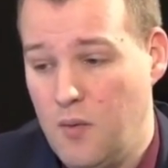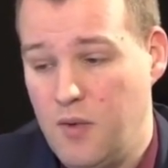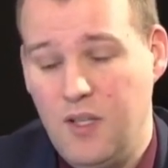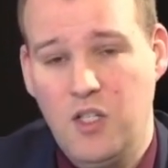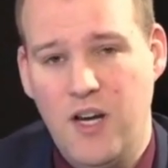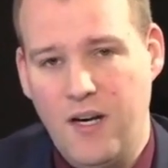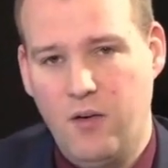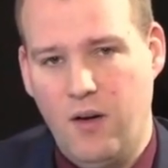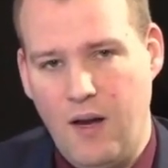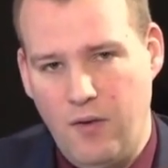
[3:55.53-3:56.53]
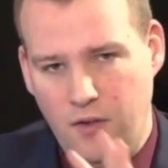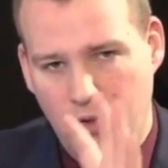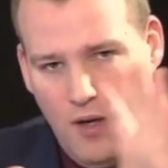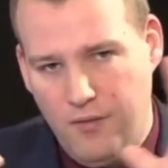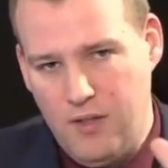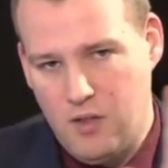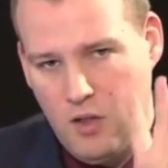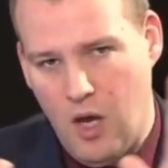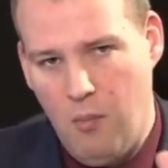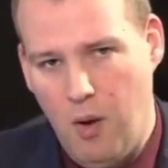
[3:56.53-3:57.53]
But in general, I want you to have this
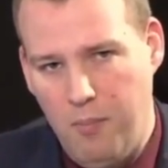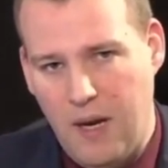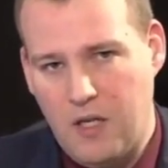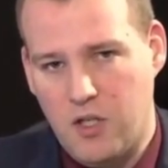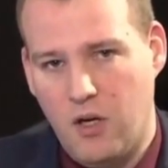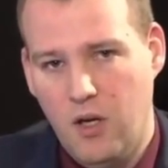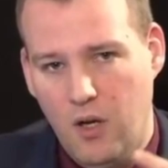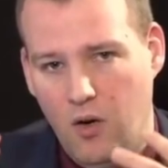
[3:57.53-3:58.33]
global picture